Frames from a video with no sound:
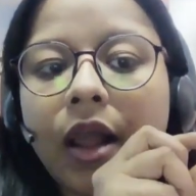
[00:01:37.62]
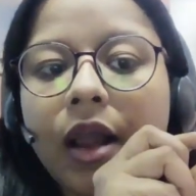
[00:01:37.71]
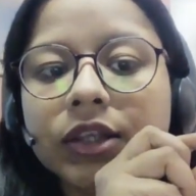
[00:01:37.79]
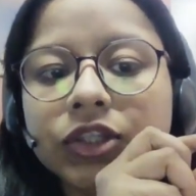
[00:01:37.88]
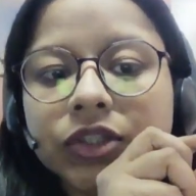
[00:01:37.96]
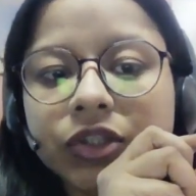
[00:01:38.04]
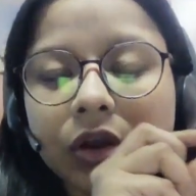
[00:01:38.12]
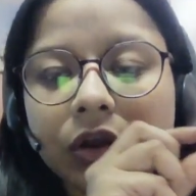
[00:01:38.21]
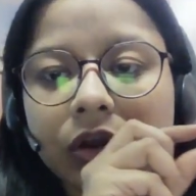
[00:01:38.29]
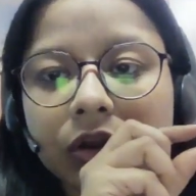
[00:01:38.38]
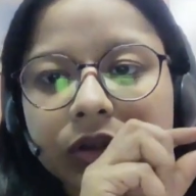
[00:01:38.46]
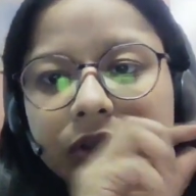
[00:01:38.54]

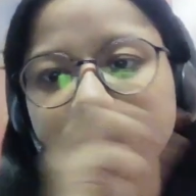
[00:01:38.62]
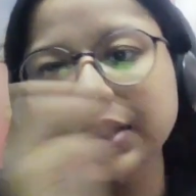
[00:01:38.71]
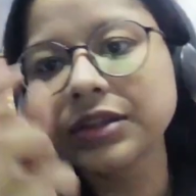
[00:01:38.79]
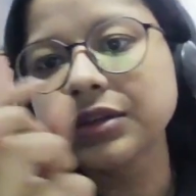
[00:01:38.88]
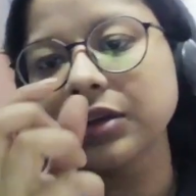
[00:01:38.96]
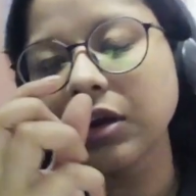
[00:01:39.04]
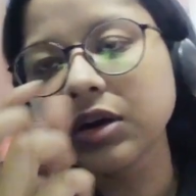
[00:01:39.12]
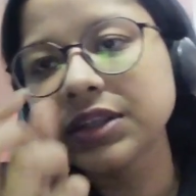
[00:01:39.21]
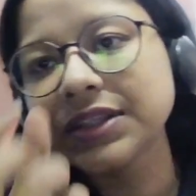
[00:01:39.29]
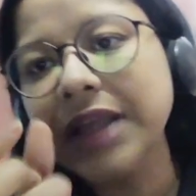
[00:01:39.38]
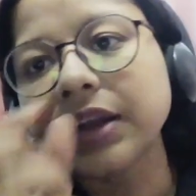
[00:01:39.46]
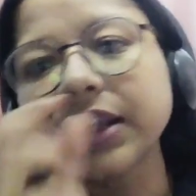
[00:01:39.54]
sure in uh,
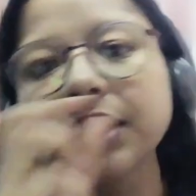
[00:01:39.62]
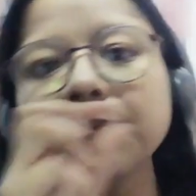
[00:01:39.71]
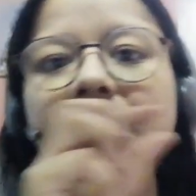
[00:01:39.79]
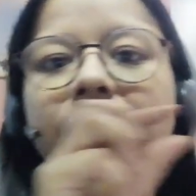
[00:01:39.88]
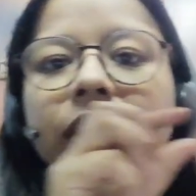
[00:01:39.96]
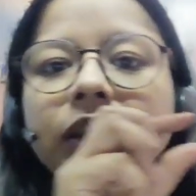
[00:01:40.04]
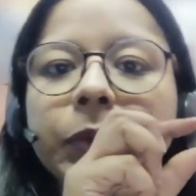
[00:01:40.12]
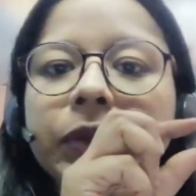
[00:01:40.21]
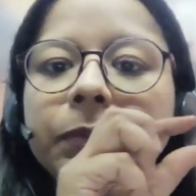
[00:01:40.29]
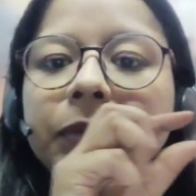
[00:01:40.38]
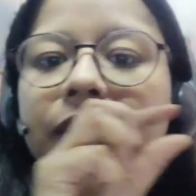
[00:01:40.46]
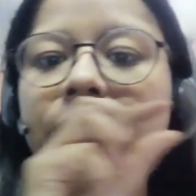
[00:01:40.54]
starting may it will
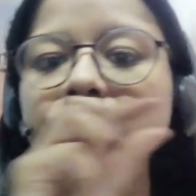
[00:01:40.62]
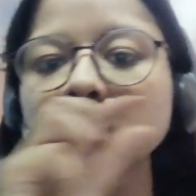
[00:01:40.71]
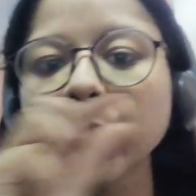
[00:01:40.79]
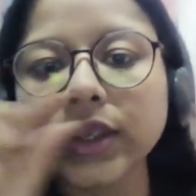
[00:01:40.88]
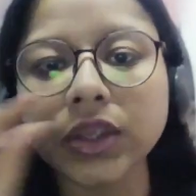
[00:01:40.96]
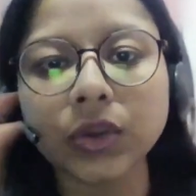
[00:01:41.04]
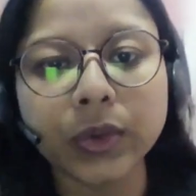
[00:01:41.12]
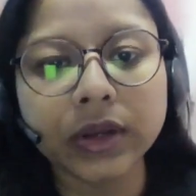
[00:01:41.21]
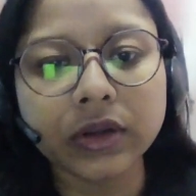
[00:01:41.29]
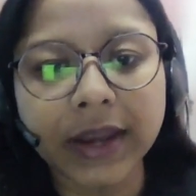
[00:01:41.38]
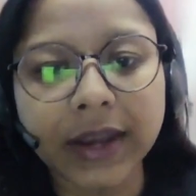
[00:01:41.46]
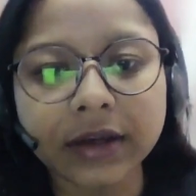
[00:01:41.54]
be showing you in
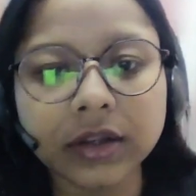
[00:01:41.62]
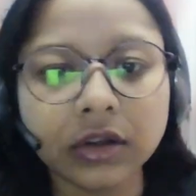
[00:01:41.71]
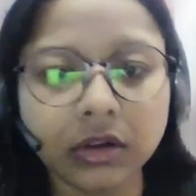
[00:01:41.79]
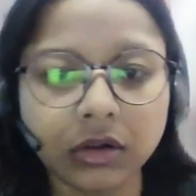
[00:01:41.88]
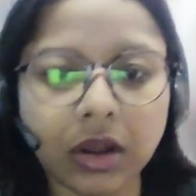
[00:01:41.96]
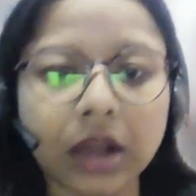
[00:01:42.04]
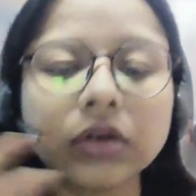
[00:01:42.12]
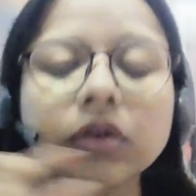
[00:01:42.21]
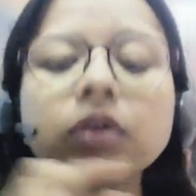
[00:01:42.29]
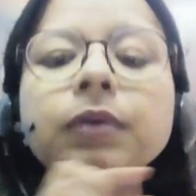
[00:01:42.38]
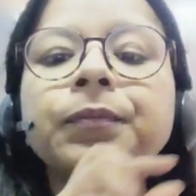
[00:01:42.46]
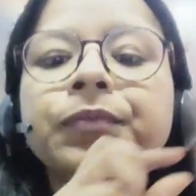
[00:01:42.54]
a red
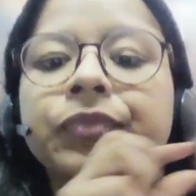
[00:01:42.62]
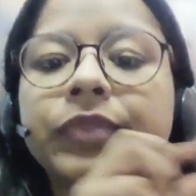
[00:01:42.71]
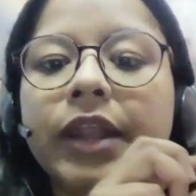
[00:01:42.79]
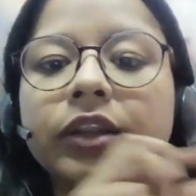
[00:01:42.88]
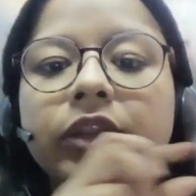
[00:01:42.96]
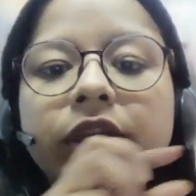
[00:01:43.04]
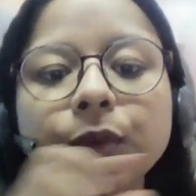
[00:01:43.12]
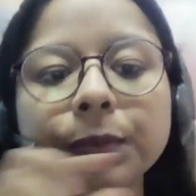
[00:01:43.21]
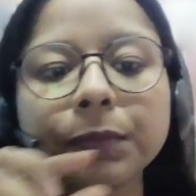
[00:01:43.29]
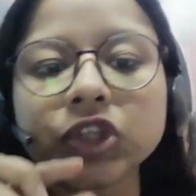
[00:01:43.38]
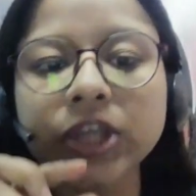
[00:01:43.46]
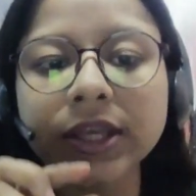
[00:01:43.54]
color that the
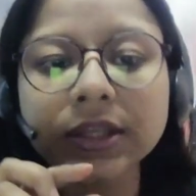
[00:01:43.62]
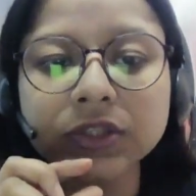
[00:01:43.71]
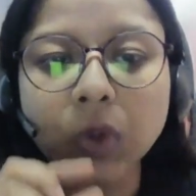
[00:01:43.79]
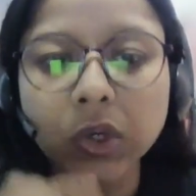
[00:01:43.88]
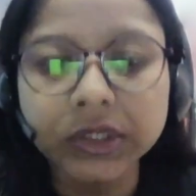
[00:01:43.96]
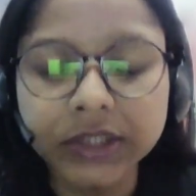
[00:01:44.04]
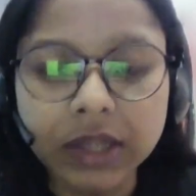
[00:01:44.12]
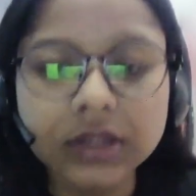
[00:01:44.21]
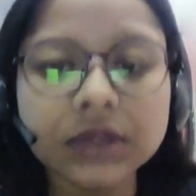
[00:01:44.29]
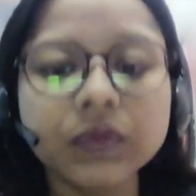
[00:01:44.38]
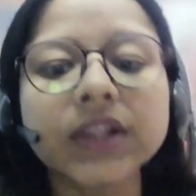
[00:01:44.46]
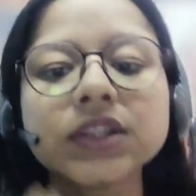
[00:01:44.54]
equipment check is not
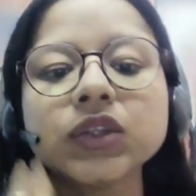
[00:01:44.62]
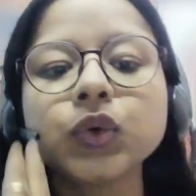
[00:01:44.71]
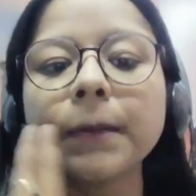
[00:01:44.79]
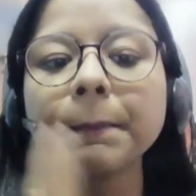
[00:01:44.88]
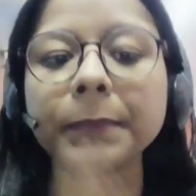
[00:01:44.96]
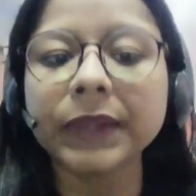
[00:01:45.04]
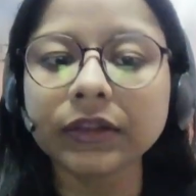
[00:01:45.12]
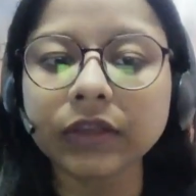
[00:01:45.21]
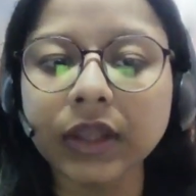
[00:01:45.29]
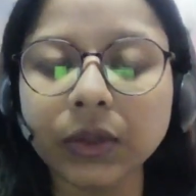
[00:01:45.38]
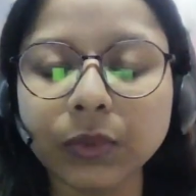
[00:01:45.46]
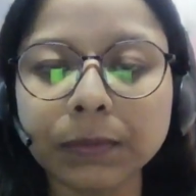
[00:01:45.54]
done. Once you complete
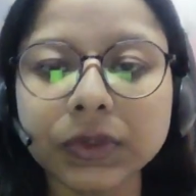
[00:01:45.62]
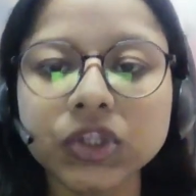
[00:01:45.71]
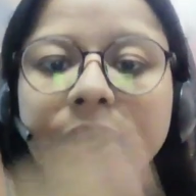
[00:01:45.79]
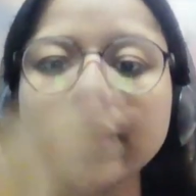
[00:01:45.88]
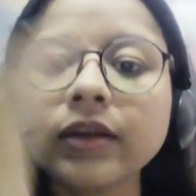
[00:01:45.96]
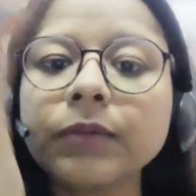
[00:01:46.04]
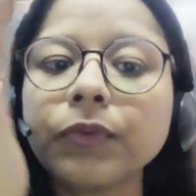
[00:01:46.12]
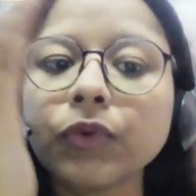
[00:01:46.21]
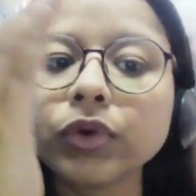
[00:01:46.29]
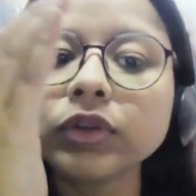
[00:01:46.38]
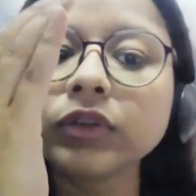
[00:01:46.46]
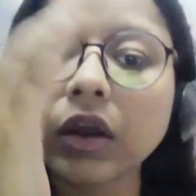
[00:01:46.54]
the equipment check,
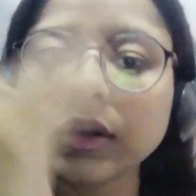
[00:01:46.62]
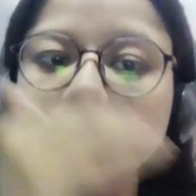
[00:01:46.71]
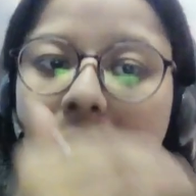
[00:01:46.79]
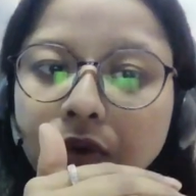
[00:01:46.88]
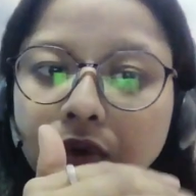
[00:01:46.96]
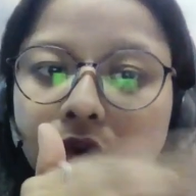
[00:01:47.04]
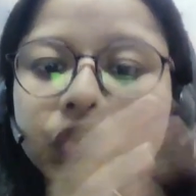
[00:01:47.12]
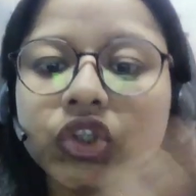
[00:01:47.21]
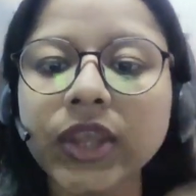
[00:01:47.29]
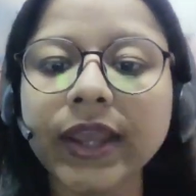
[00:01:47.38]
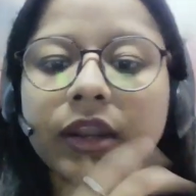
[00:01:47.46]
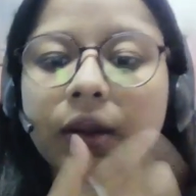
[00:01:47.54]
both download
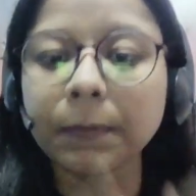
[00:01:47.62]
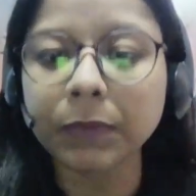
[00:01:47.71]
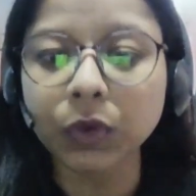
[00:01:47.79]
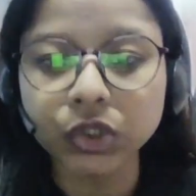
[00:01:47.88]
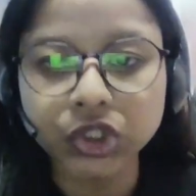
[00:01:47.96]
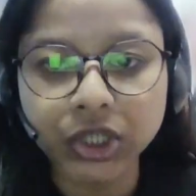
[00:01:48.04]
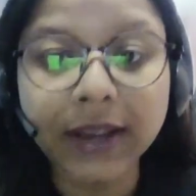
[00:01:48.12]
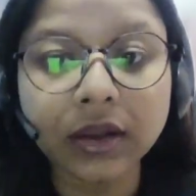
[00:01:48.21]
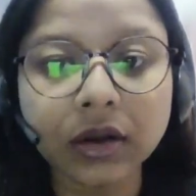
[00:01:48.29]
check and upload check,